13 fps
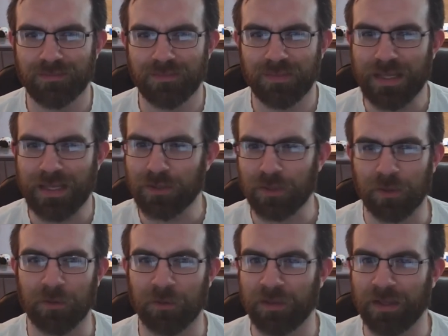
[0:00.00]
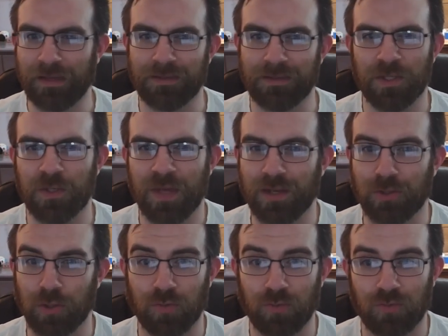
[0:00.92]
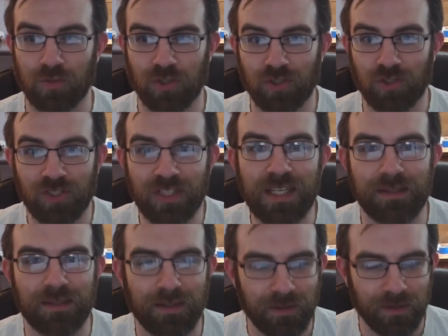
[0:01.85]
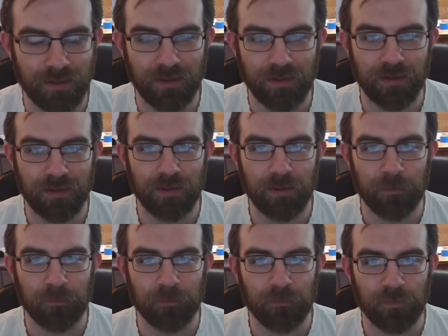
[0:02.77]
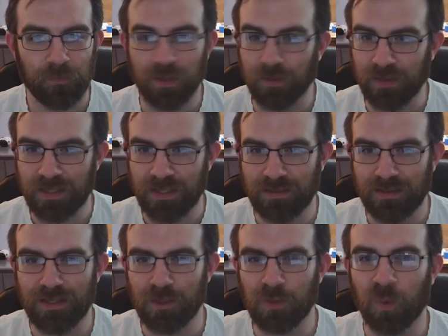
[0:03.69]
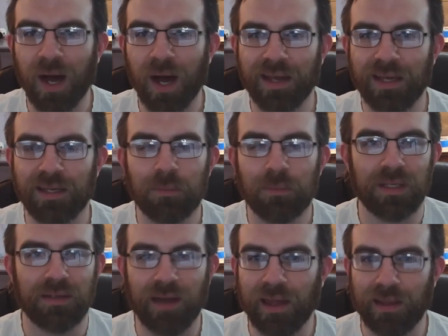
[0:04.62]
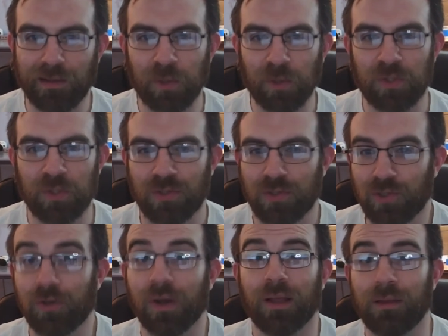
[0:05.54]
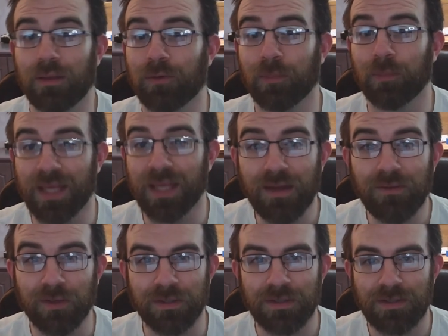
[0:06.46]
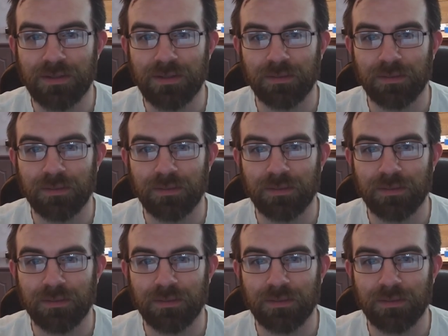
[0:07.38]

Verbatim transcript: internal things that you can't just see. You know, this is why it can be diagnosed strictly through behaviors.